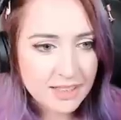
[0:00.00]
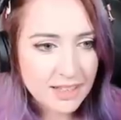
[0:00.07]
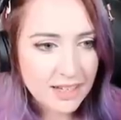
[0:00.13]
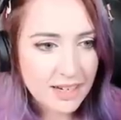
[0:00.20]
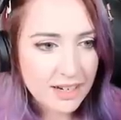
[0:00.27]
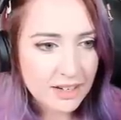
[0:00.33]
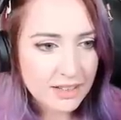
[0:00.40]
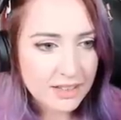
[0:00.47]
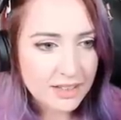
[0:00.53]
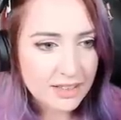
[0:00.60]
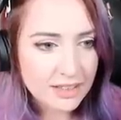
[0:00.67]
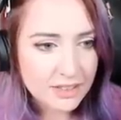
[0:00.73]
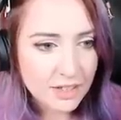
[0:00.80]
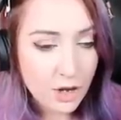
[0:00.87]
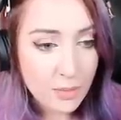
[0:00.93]
And
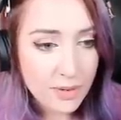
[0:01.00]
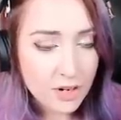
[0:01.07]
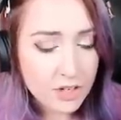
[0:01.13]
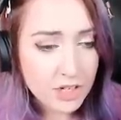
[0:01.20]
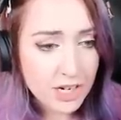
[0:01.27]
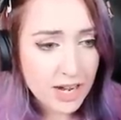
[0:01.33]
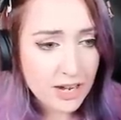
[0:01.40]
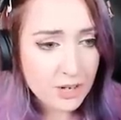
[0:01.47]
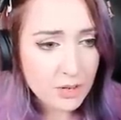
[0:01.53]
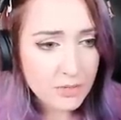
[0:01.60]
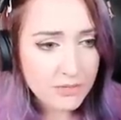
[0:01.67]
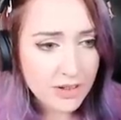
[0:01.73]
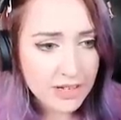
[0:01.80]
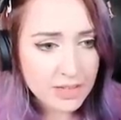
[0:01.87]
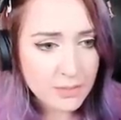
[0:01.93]
oh my god, you can't go in
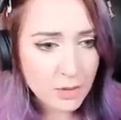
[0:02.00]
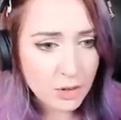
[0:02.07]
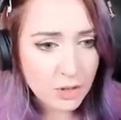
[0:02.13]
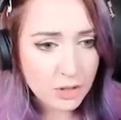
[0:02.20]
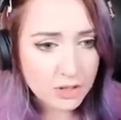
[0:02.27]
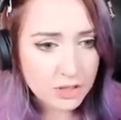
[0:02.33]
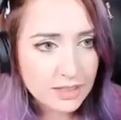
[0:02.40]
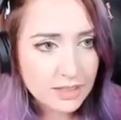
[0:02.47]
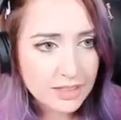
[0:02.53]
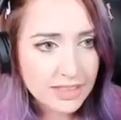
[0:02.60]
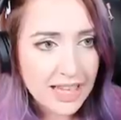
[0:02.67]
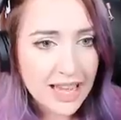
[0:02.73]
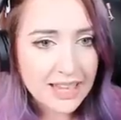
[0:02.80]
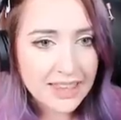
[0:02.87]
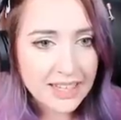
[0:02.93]
fast mode.
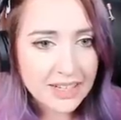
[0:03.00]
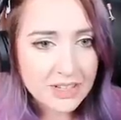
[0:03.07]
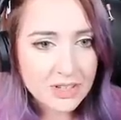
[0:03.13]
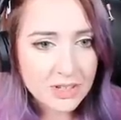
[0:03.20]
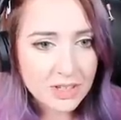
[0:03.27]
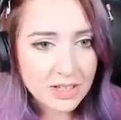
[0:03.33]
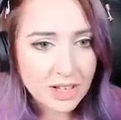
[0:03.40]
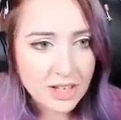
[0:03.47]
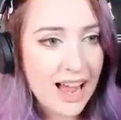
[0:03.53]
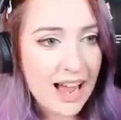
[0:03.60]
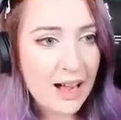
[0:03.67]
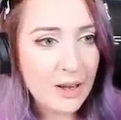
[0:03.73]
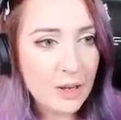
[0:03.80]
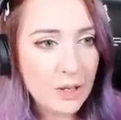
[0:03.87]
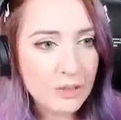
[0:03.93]
Yeah, I think so, lol.
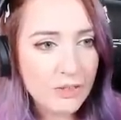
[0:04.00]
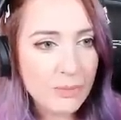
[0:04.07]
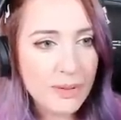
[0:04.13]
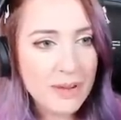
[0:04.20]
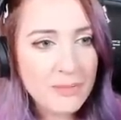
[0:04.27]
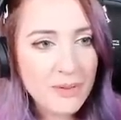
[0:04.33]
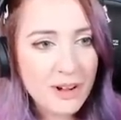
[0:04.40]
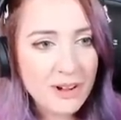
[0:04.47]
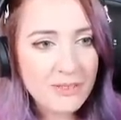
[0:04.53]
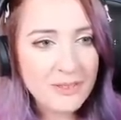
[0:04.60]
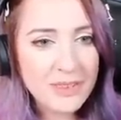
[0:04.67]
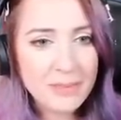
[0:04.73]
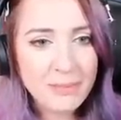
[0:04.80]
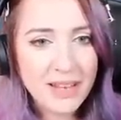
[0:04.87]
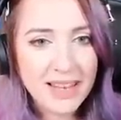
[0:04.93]
How long have you been
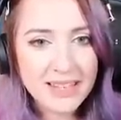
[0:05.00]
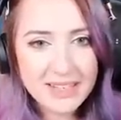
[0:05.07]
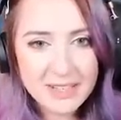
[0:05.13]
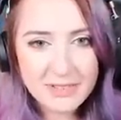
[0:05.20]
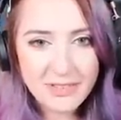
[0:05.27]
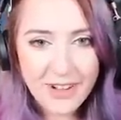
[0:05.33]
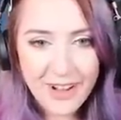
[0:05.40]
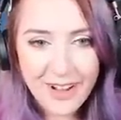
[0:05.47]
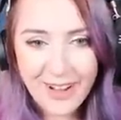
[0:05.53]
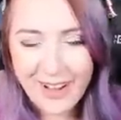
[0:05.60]
watering the plants for?